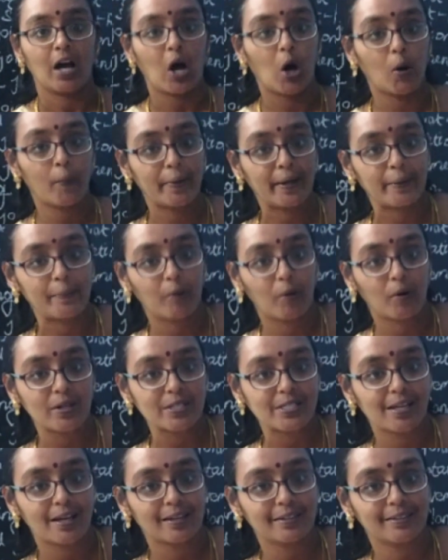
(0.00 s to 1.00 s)
How many bonds
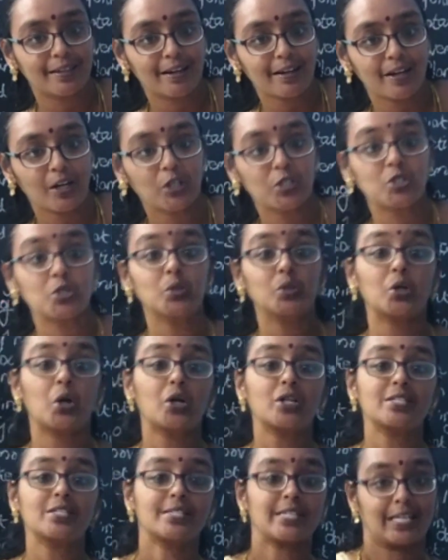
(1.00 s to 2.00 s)
are there?
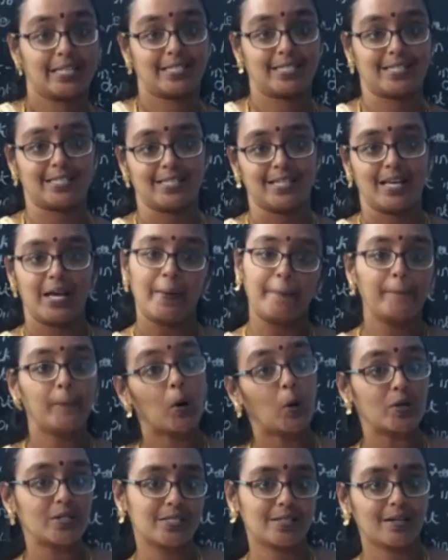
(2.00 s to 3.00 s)
206
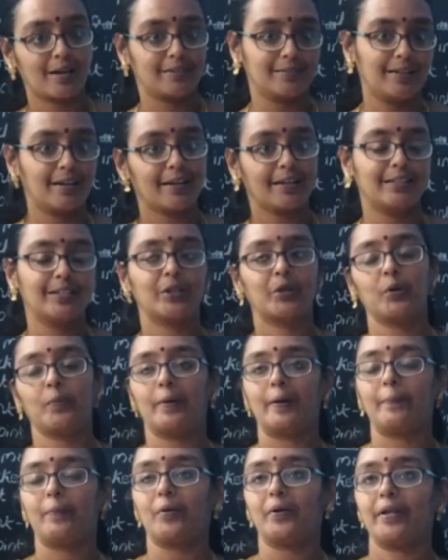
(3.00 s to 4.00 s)
bonds are there in the
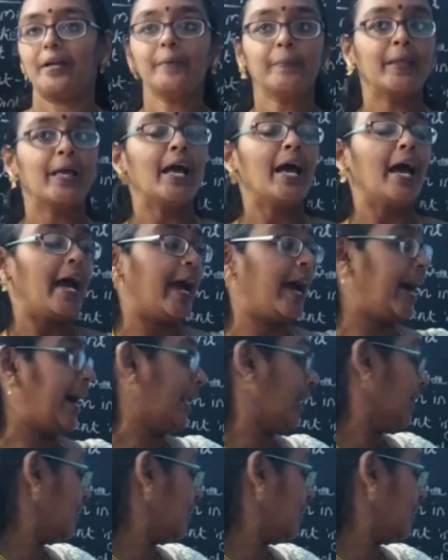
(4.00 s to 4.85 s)
human body, and